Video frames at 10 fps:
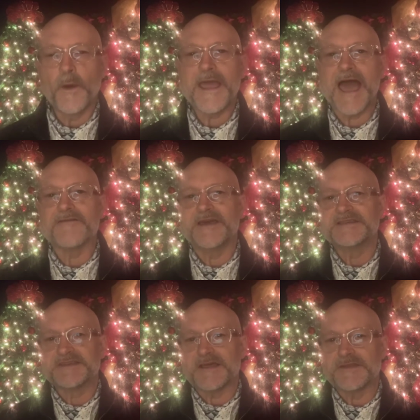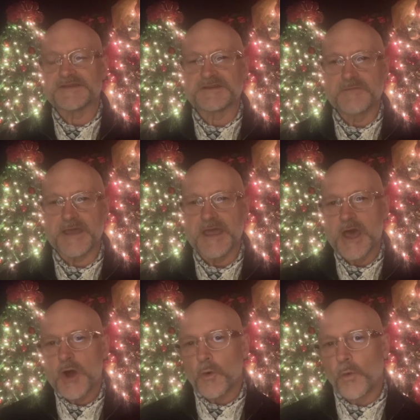have, he said this to me,
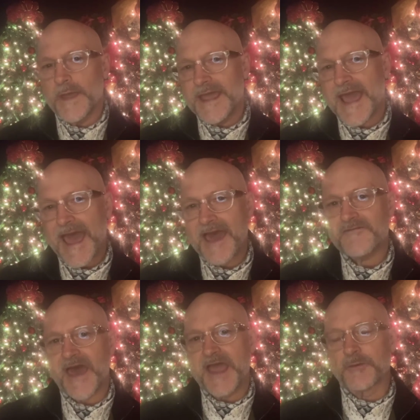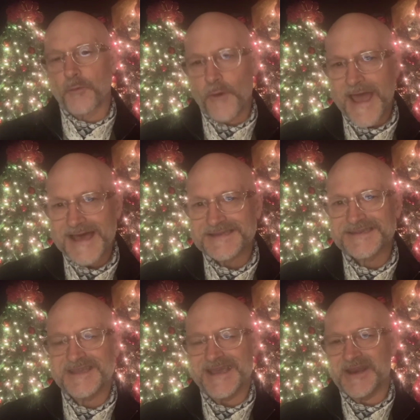we have a
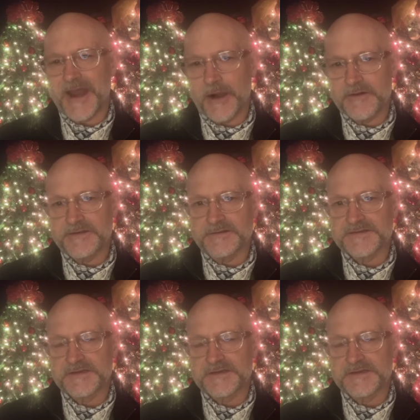rest inheritance,